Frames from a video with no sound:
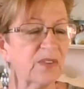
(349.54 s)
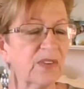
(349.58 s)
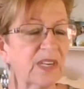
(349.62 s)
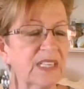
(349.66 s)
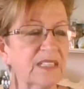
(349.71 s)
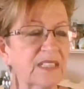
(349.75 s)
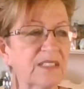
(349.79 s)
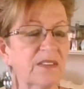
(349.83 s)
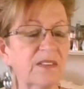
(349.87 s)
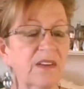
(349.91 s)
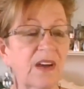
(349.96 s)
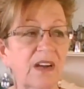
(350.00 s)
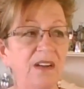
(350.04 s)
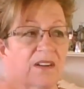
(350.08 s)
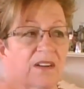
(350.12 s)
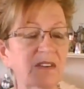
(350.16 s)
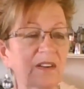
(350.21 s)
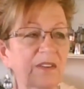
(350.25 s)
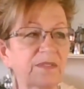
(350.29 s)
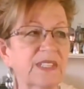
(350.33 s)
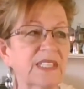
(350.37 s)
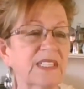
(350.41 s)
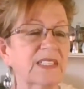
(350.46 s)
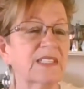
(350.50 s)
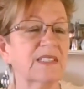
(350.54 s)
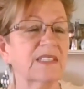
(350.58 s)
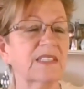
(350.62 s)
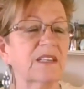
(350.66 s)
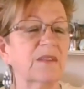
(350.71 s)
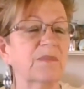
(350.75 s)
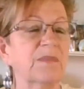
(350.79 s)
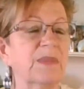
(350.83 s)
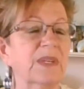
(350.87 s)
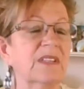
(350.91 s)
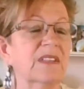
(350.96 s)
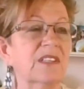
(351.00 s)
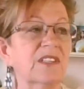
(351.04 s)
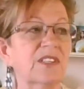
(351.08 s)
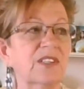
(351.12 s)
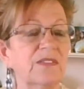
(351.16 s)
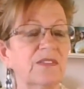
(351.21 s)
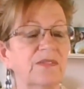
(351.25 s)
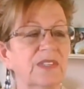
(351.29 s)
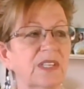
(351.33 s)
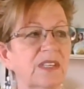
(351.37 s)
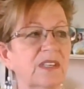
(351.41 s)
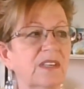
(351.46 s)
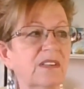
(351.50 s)
Okay, so I don't know if this is something that
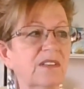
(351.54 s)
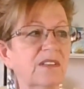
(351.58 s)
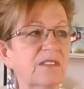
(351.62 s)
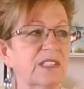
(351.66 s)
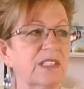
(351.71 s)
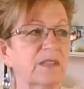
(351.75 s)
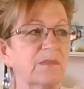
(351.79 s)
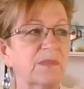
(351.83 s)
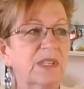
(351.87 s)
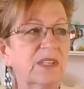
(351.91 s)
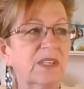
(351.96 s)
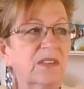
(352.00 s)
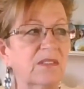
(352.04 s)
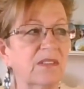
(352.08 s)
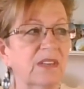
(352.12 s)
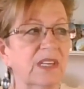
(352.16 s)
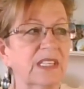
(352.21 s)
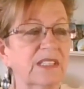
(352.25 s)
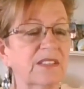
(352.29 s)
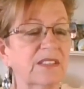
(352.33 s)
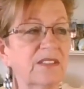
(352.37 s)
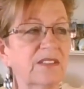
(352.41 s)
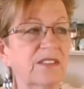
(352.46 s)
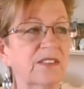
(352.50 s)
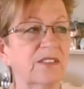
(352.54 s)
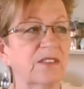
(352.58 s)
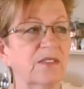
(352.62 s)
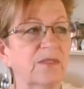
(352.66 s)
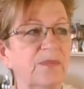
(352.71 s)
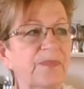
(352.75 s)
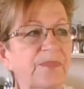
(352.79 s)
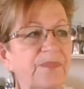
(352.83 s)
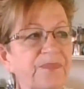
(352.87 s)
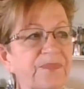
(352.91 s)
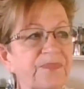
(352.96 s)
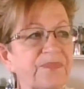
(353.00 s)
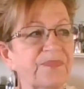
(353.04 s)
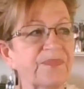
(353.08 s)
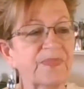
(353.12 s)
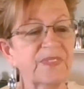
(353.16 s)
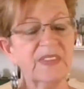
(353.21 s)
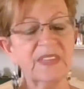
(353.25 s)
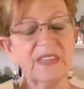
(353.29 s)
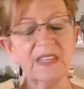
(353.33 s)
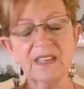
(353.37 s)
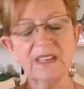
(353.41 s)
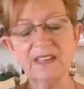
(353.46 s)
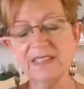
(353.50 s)
you've done or something you'd like to do.
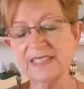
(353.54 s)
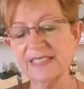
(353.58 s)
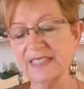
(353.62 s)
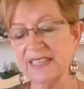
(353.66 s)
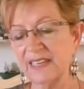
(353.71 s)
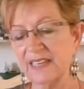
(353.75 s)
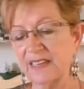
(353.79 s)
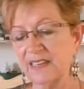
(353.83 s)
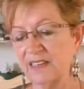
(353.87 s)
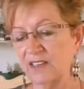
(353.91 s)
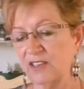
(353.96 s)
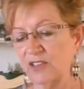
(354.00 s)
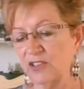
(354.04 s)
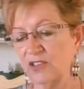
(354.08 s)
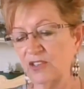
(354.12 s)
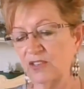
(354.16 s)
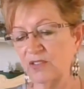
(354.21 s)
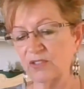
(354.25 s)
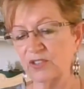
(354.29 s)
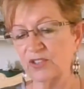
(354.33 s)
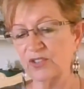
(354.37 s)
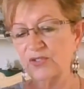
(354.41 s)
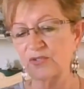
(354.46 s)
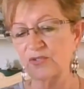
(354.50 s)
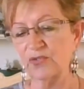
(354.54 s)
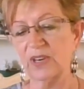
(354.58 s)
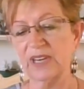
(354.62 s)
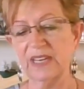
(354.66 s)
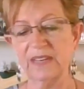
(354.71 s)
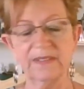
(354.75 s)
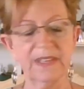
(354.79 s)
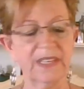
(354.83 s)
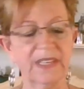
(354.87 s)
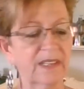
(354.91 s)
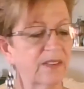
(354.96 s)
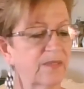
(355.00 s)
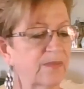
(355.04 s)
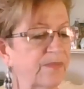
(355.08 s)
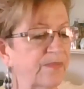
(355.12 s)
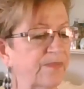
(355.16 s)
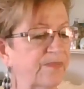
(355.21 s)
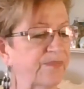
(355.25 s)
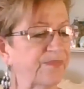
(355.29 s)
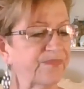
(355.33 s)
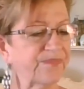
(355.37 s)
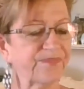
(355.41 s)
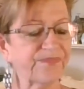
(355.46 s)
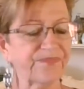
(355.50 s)
Let's say you're driving,
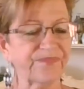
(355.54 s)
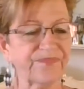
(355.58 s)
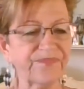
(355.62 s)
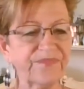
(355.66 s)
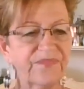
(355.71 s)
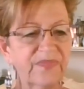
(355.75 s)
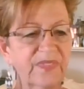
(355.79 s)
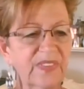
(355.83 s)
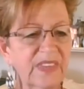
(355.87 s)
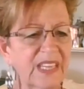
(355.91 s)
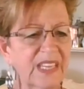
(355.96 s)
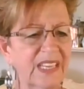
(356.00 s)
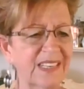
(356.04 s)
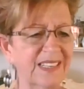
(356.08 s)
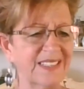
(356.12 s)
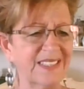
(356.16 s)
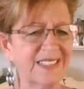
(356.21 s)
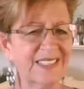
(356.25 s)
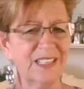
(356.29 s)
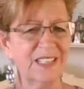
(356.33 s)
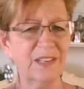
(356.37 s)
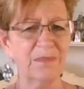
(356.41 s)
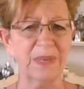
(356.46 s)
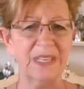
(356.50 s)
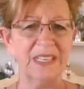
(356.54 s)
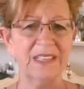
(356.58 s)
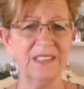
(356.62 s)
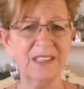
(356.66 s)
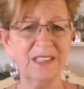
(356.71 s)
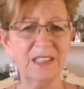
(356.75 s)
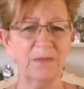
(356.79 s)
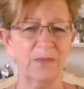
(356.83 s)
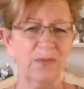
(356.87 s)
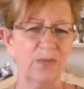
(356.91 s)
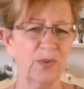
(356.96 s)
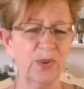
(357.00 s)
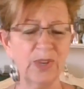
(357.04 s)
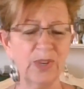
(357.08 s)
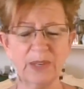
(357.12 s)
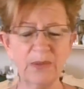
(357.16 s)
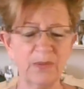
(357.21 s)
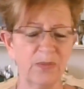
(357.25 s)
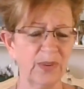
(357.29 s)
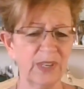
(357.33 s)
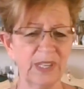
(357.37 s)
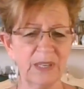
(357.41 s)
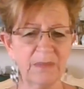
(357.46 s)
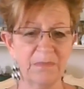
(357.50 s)
and instead of being in the really,
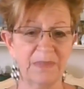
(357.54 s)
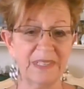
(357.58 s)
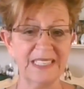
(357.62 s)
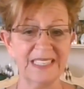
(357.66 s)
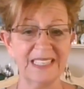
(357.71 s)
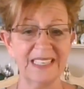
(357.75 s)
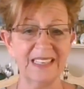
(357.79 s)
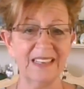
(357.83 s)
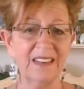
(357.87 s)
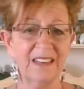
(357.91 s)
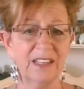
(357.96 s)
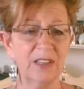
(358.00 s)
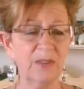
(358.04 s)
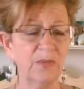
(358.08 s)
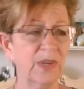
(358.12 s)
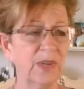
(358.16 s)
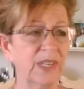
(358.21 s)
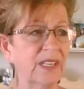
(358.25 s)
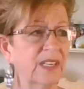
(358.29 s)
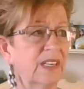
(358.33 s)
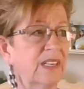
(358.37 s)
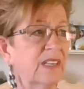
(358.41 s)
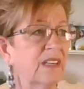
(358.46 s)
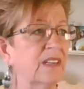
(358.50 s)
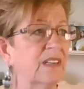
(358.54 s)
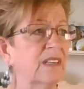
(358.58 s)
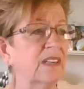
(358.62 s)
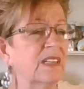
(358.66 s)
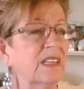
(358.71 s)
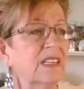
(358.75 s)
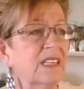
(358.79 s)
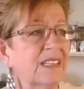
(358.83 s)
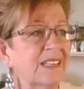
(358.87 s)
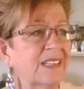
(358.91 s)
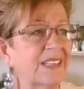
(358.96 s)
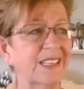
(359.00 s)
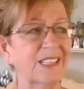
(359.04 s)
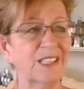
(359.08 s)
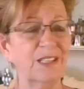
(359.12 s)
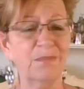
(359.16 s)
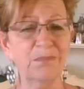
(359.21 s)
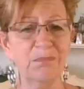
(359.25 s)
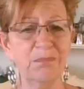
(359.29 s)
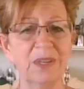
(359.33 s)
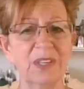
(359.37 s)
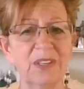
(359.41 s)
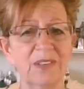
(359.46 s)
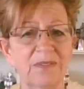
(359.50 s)
really busy highway, like in the
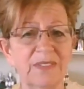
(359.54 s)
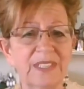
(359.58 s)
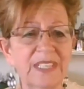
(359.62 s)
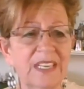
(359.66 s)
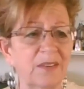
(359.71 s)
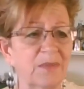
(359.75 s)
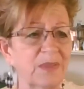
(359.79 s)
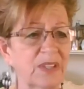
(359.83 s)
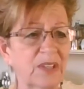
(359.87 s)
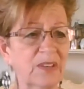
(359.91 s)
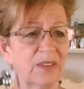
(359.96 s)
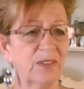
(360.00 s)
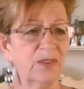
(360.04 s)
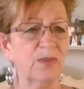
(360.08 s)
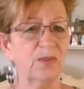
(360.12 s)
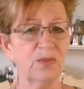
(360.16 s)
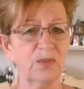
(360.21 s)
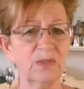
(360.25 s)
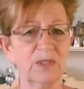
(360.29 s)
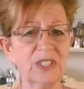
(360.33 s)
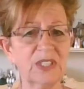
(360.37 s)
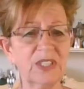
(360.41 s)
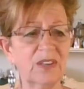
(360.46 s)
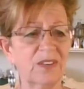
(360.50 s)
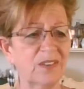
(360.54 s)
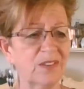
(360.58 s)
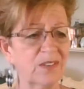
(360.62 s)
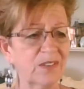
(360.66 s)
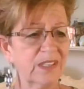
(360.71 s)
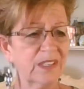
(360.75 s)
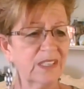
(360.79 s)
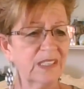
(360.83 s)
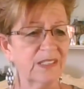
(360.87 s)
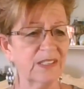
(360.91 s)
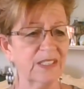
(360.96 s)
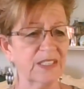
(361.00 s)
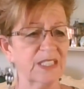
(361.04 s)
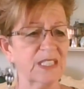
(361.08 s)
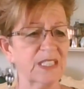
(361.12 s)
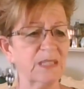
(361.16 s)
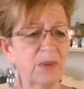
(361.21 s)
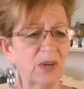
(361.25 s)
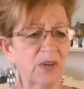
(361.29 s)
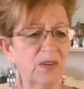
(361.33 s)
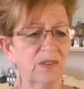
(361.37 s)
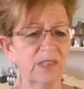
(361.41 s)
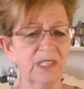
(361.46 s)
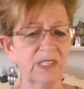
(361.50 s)
middle of town with all the horns honking and the
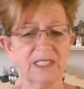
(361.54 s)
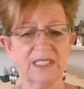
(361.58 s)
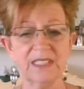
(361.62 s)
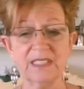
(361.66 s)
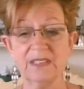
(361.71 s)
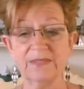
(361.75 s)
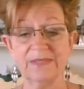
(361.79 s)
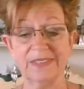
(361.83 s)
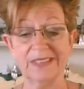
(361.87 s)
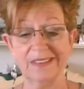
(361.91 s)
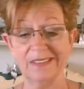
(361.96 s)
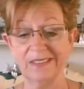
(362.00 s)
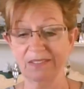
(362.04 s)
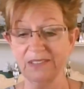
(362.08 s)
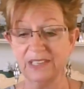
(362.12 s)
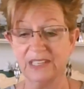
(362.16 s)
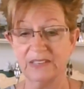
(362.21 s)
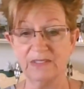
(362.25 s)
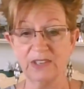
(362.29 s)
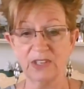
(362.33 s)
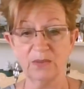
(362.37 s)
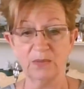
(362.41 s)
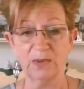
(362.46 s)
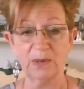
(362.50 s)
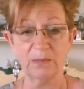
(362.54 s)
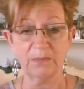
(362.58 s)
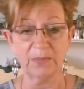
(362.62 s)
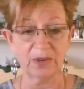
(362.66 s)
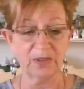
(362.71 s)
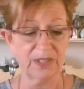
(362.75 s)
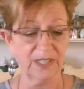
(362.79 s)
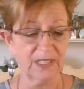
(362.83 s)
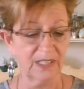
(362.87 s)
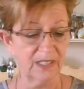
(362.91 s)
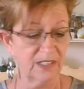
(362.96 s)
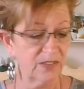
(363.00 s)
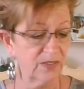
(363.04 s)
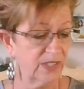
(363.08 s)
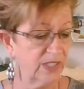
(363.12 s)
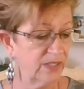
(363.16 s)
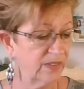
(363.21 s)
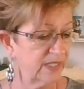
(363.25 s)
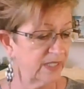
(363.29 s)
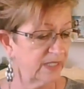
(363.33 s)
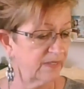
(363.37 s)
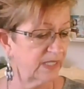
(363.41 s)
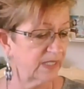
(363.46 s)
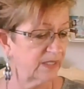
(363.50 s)
smog and stuff, and I don't even know what part of the country
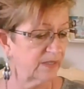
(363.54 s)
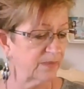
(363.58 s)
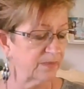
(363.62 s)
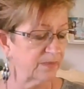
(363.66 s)
you live in,